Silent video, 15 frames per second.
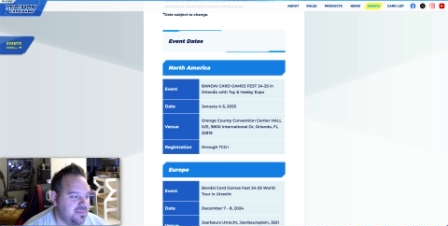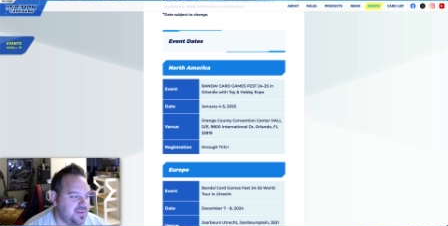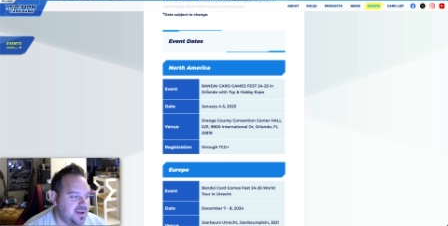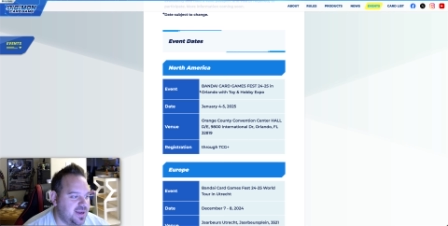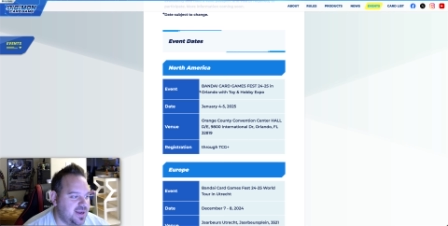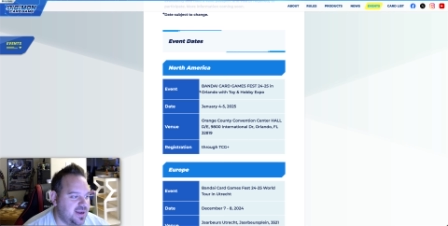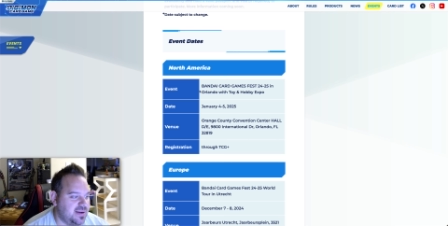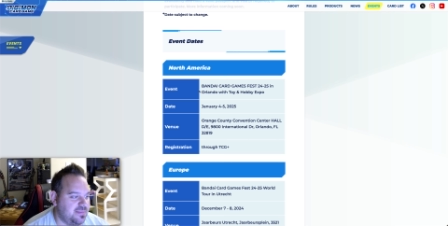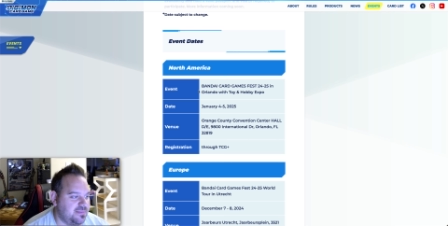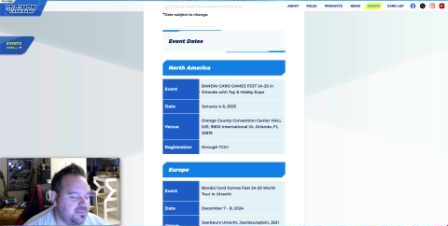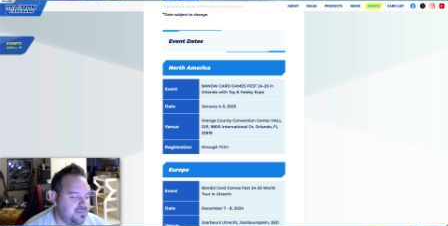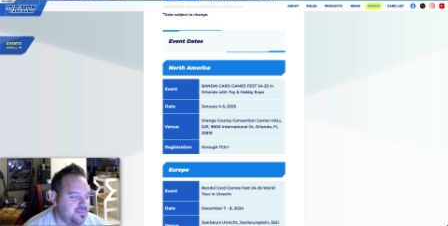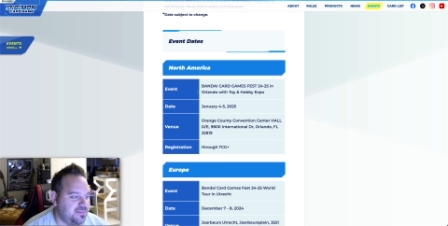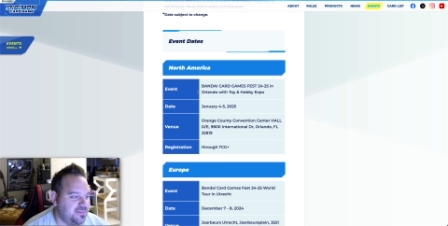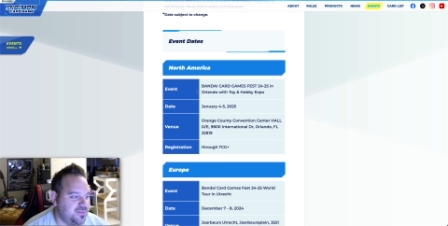um,
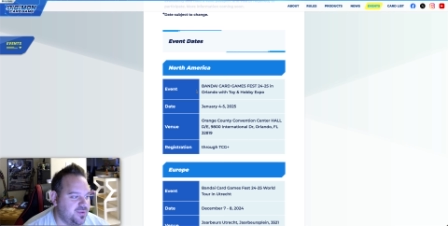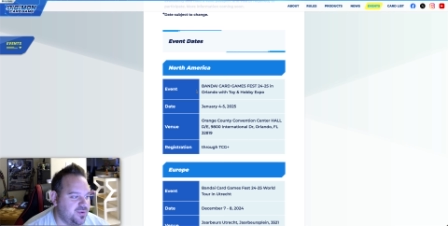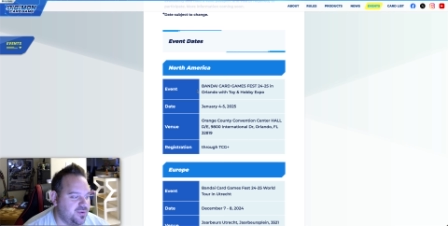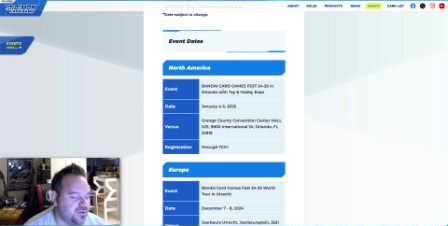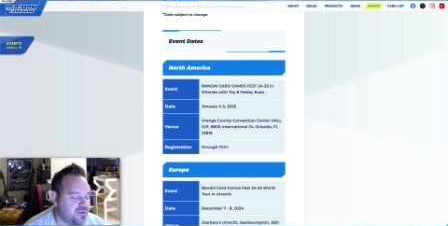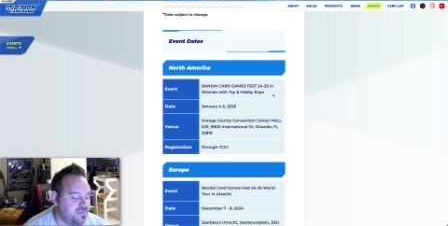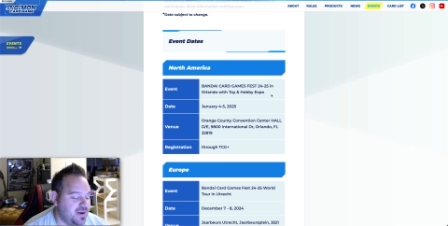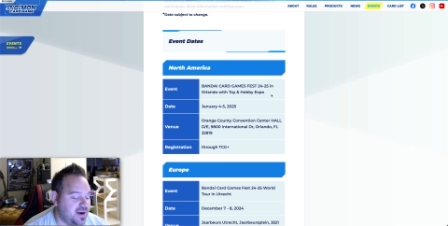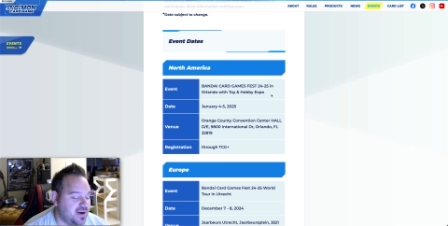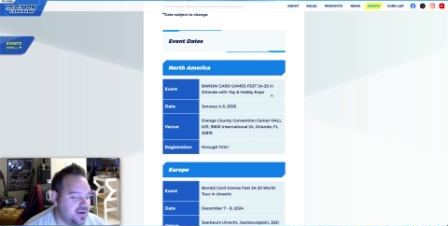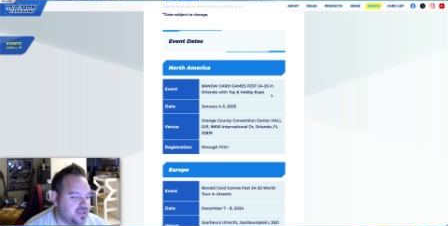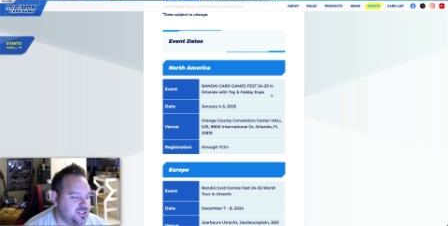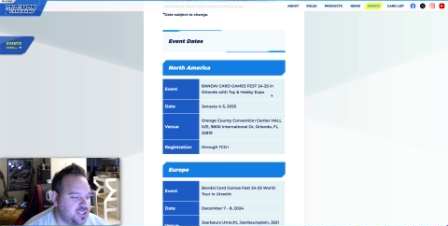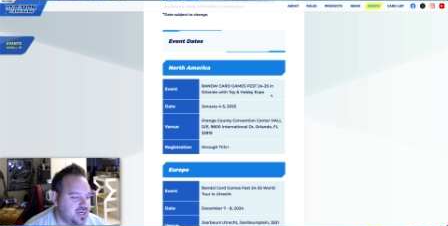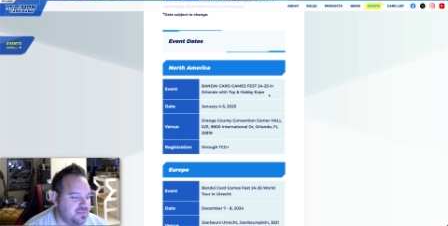North
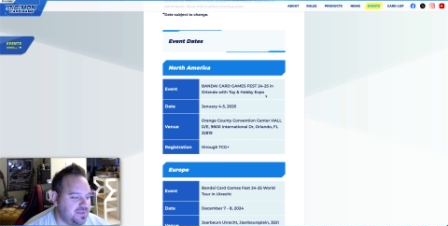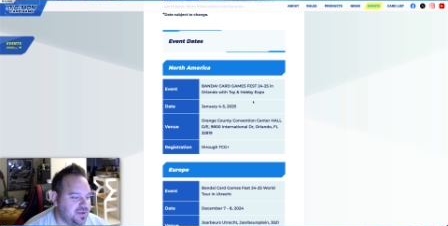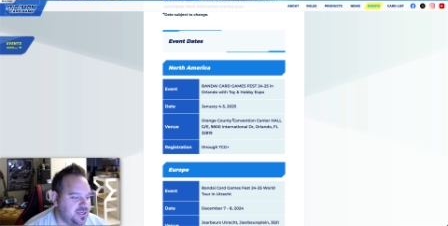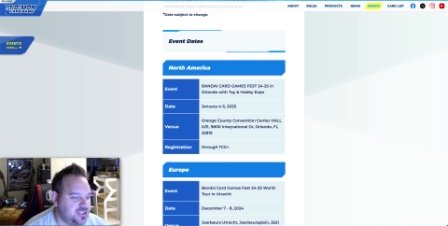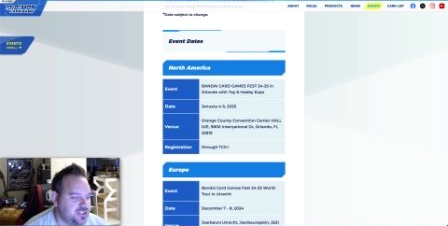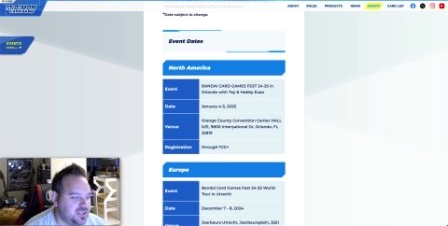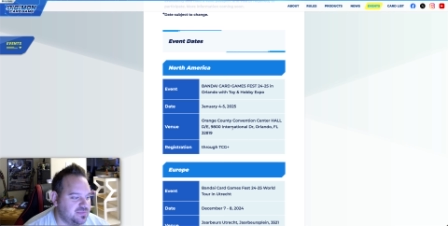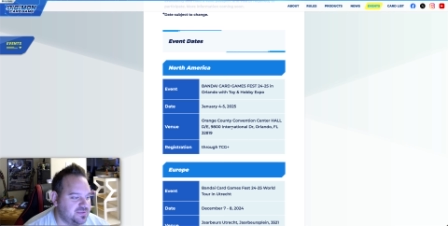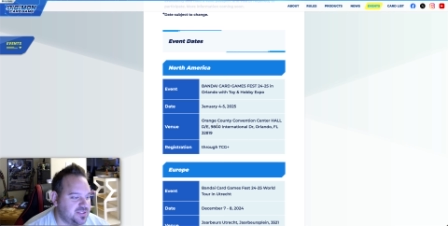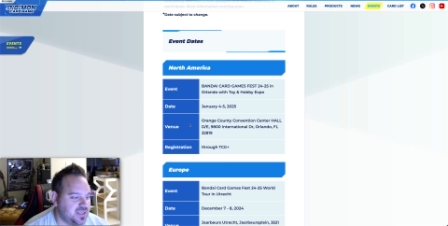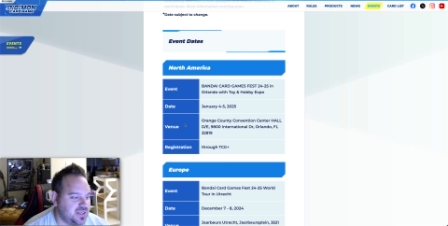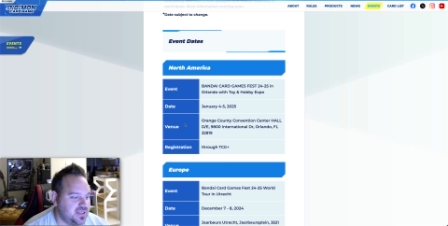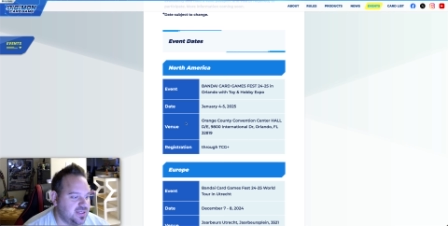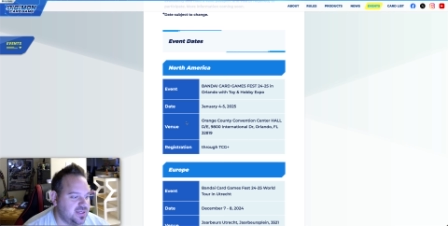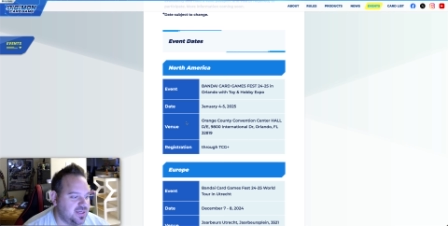America Championships
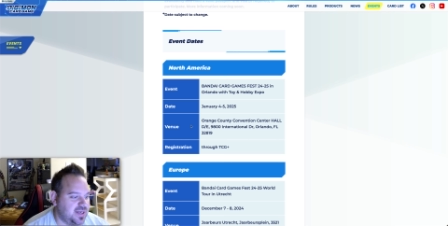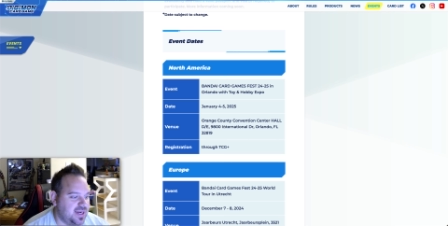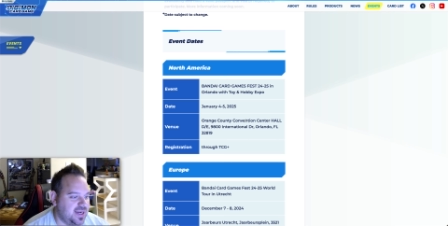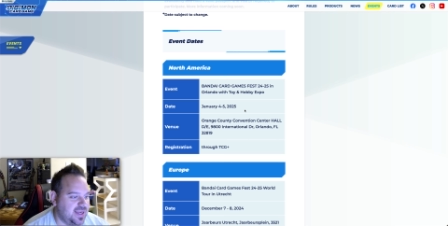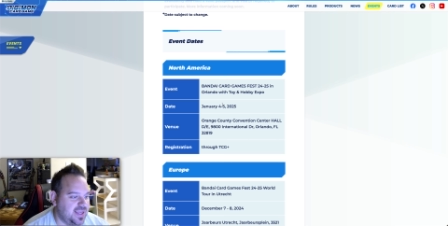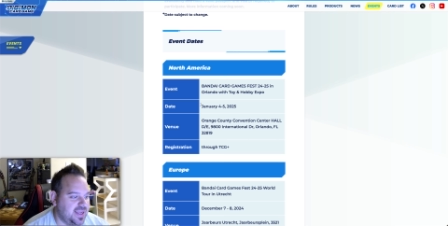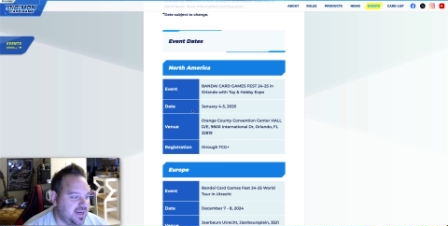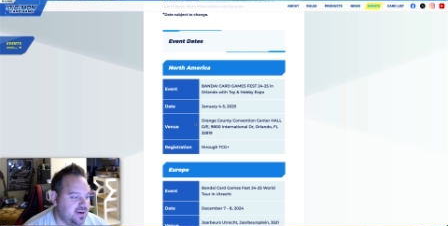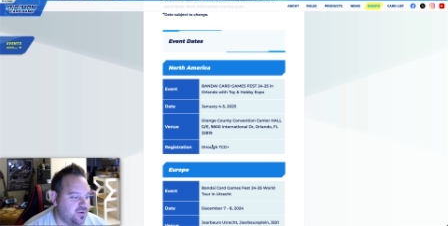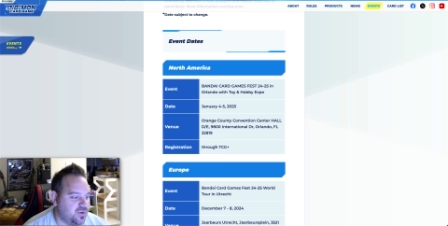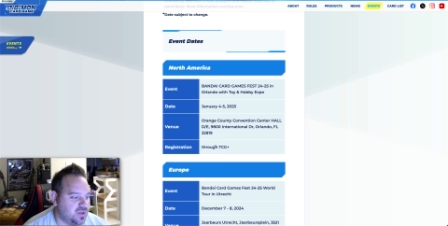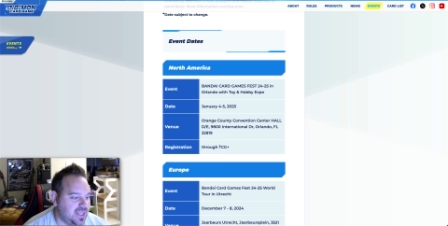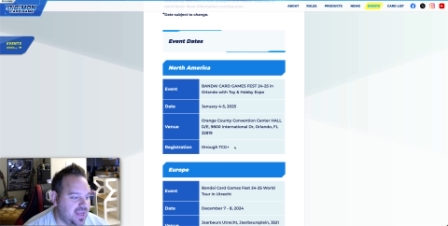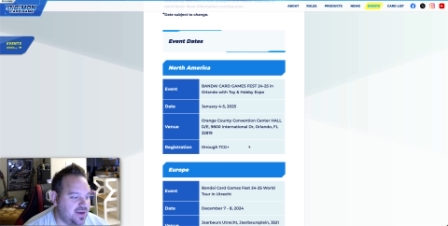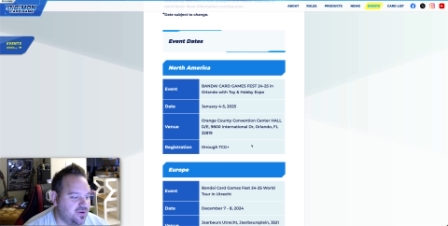uh, in
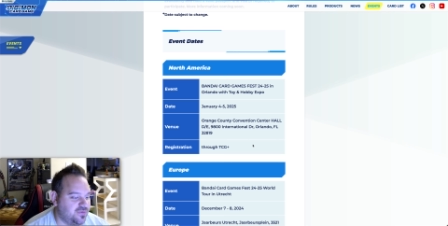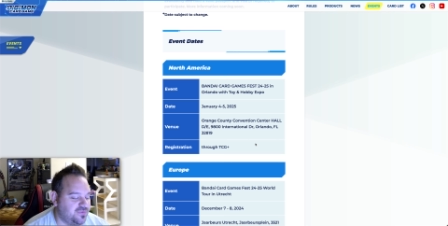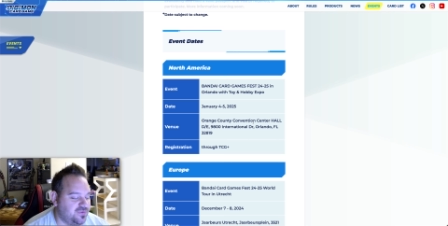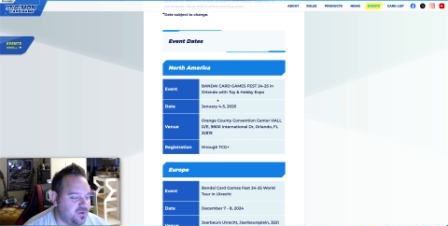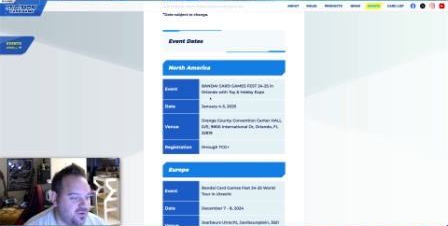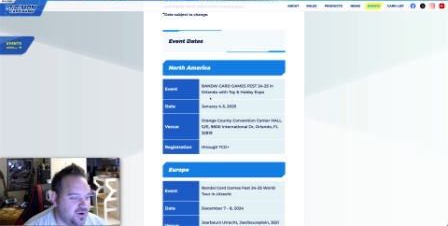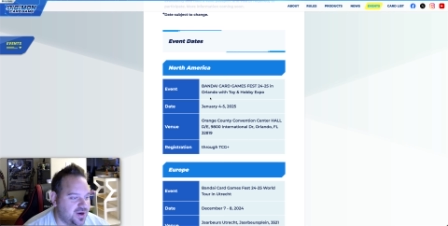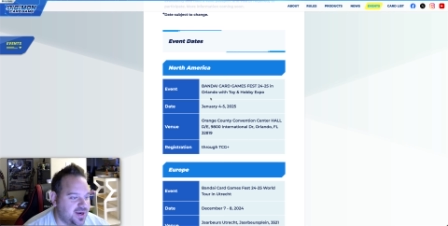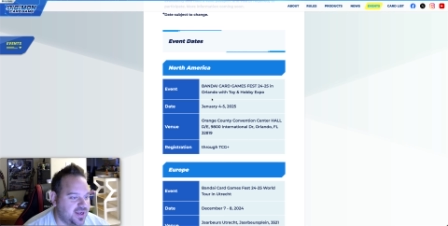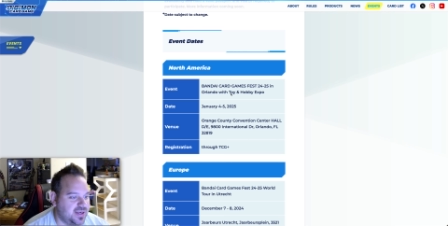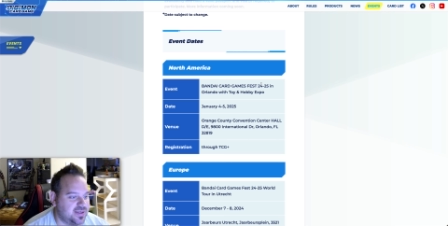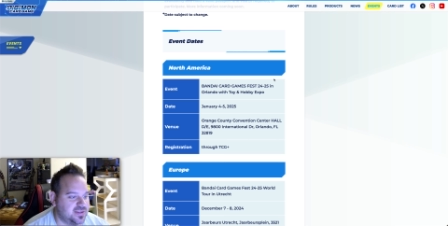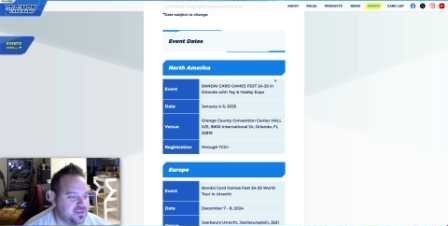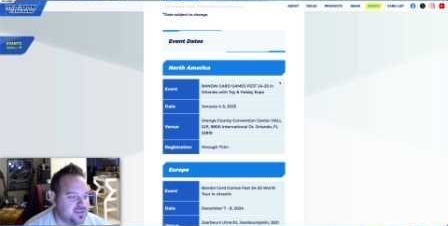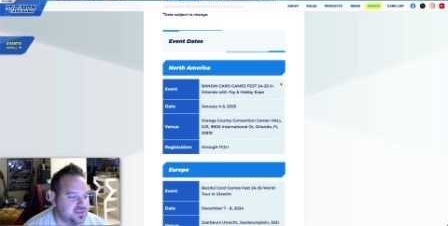Orlando,
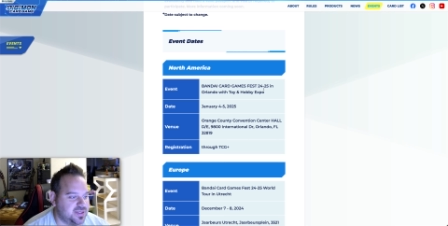Florida.